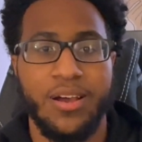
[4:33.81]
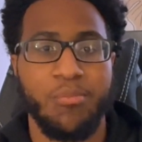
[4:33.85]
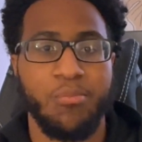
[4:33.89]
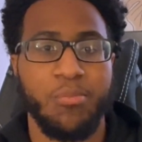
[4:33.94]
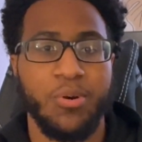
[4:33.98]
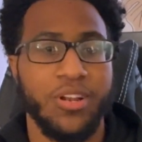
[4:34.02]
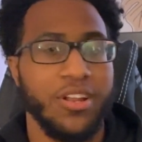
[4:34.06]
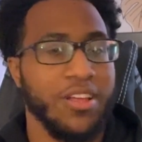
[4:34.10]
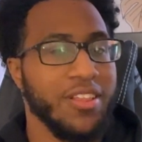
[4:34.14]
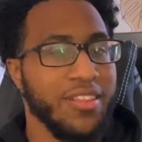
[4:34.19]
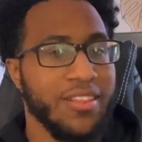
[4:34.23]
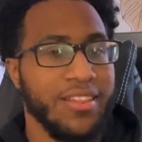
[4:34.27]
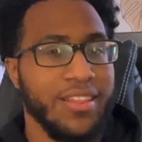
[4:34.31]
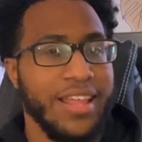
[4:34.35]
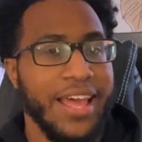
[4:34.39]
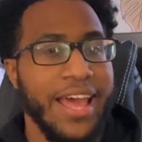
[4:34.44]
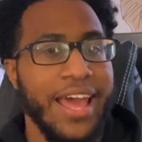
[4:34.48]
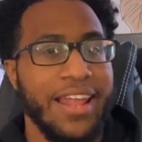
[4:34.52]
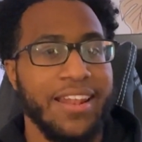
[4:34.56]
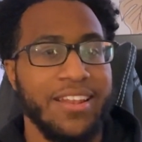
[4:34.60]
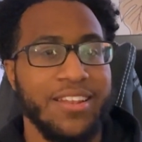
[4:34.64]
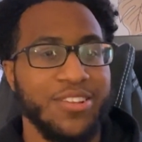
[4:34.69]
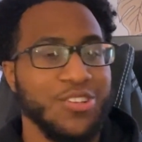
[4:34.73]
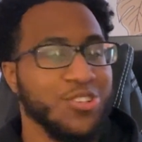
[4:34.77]
But other than
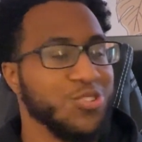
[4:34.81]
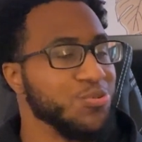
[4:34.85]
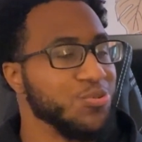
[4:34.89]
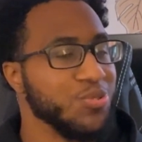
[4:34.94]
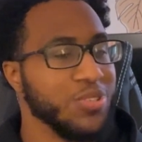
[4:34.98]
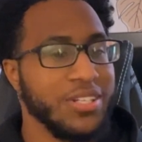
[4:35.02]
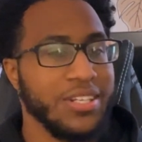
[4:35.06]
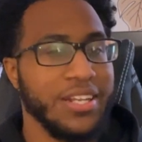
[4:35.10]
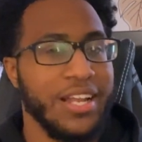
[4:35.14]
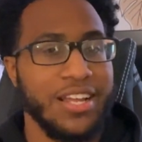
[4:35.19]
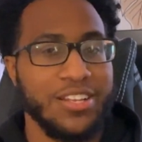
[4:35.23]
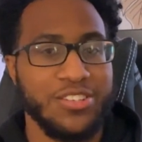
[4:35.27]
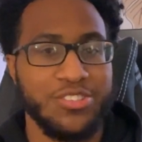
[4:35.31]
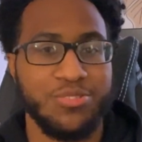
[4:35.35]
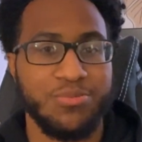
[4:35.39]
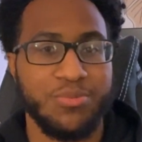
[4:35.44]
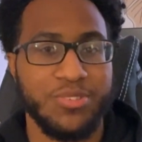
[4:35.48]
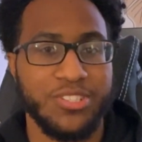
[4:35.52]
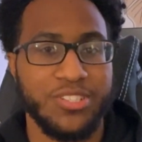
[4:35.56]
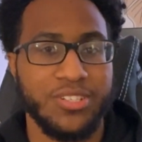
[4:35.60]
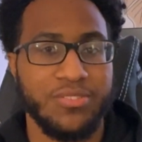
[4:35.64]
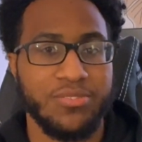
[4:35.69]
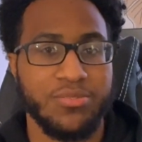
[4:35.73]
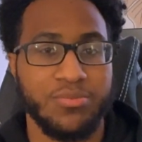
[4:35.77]
that, there's really not too
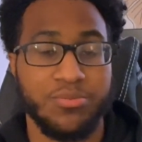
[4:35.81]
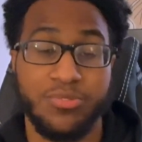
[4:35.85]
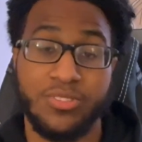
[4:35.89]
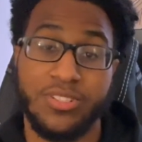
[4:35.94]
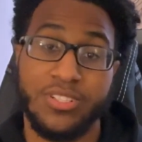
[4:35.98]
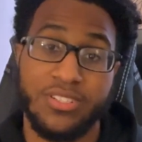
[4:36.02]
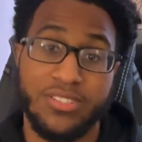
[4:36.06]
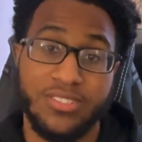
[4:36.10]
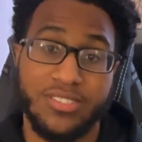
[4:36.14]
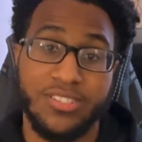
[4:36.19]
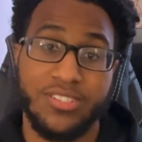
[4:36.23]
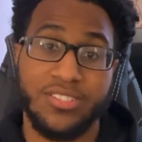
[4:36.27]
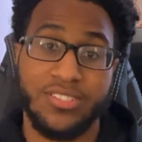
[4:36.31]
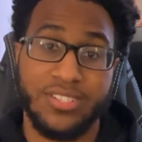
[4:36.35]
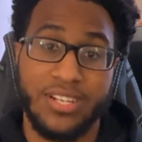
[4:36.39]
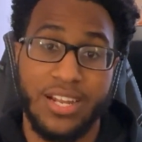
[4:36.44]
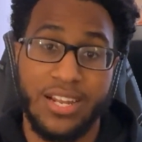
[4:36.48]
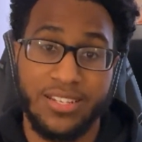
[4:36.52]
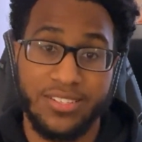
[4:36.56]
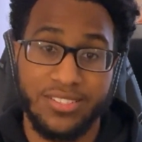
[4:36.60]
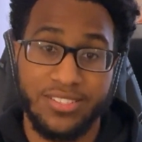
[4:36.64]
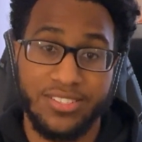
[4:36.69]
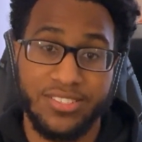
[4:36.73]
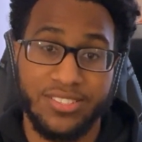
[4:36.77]
much difference between the Series 9
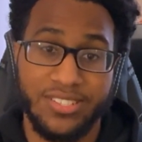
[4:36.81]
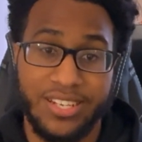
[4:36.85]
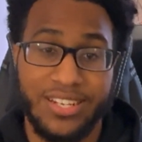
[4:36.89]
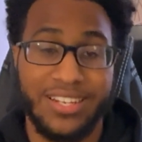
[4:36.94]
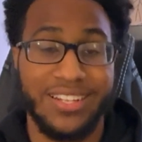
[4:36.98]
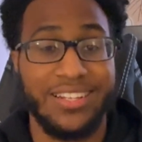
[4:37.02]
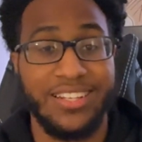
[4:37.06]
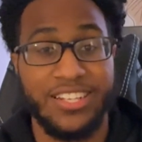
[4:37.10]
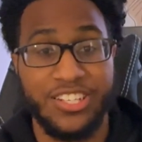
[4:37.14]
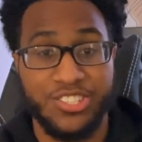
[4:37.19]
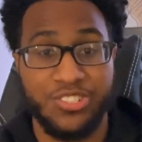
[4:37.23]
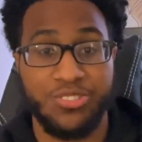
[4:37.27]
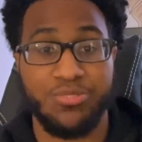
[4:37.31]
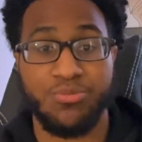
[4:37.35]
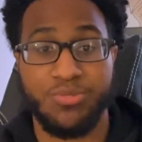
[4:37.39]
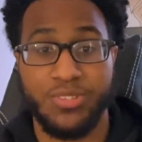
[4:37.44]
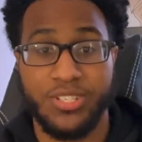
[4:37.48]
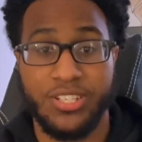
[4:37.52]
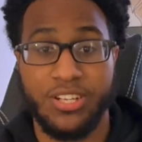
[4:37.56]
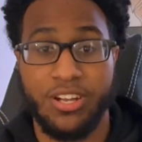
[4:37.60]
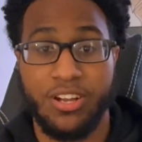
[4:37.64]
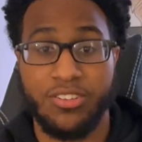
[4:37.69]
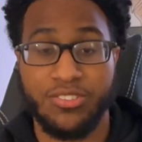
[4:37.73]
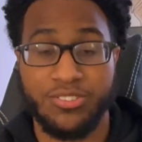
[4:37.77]
and Series 10, unless you
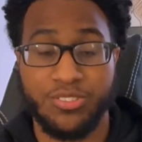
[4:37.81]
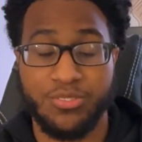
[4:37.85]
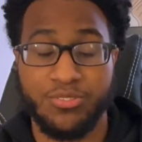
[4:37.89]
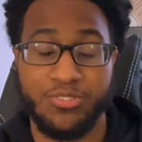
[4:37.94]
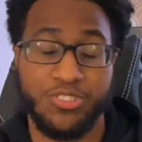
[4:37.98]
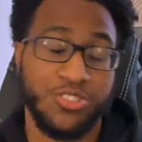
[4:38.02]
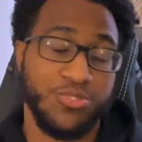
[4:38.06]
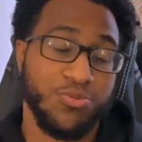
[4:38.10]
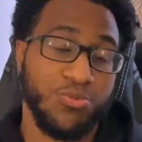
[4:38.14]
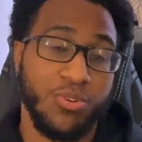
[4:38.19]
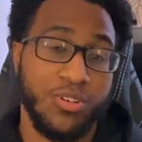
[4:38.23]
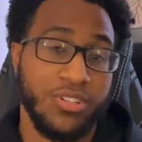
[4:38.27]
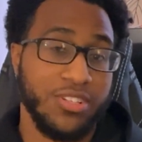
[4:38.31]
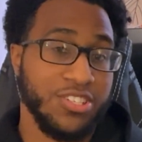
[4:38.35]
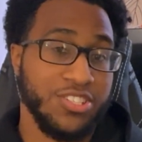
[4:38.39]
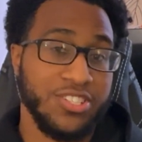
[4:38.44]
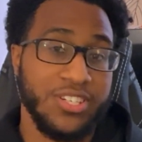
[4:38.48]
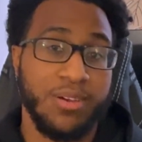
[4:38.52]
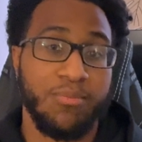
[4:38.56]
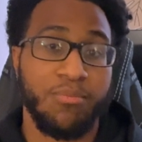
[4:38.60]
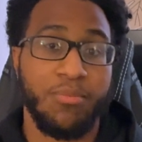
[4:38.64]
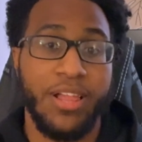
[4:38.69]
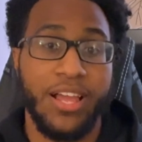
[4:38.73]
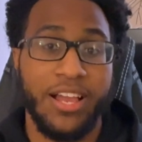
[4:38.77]
really also just want the
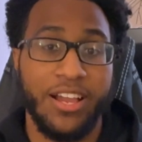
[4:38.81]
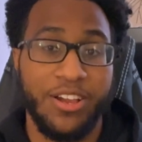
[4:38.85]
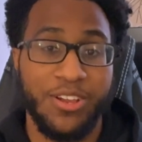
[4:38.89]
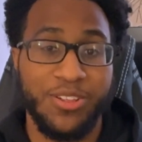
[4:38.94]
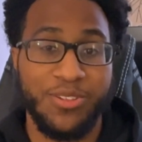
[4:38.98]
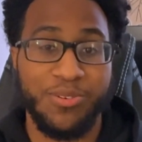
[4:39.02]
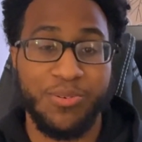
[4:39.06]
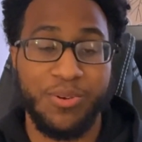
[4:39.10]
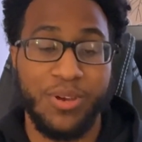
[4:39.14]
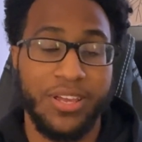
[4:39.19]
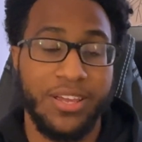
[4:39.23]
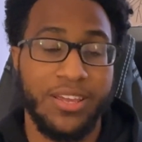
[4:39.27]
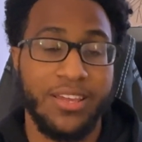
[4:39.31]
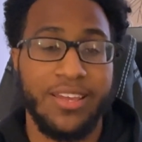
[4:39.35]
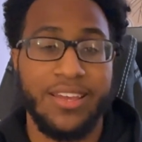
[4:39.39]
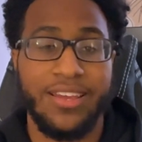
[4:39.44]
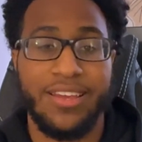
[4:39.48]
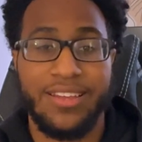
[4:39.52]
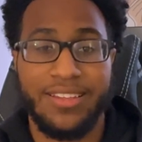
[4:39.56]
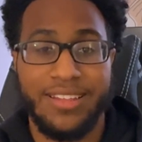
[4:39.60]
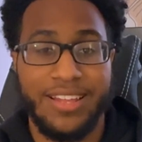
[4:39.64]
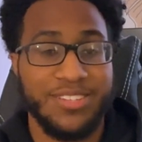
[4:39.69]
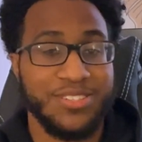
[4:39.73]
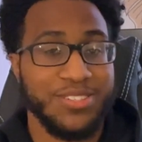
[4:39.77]
jet black colorway.
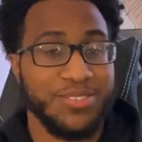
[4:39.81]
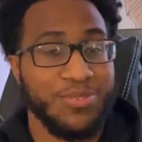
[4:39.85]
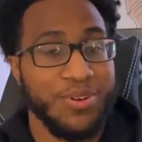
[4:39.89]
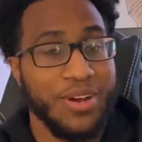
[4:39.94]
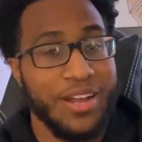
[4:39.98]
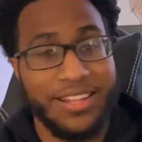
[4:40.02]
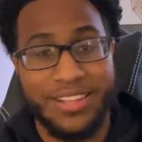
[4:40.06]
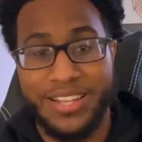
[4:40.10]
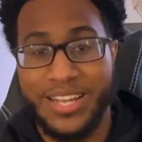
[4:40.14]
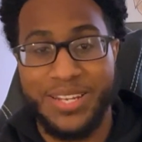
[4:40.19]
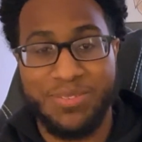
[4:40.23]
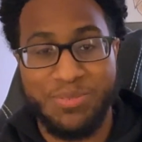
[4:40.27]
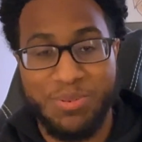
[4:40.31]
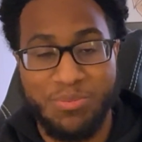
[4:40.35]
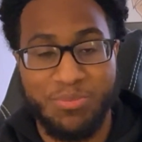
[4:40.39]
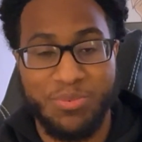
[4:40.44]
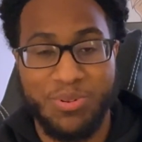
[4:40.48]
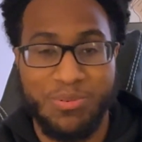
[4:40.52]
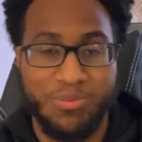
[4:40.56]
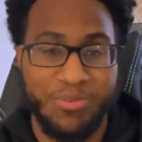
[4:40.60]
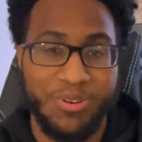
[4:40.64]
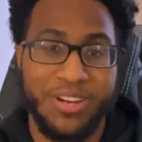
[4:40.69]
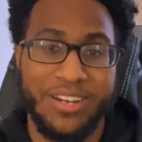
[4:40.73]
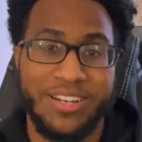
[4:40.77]
That's why a lot of people
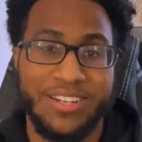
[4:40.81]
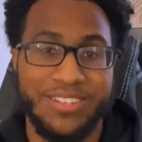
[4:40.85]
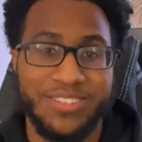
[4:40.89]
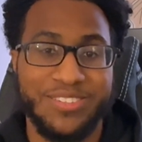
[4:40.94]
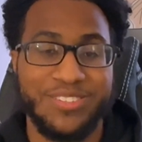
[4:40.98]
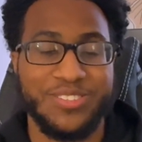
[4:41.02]
upgraded.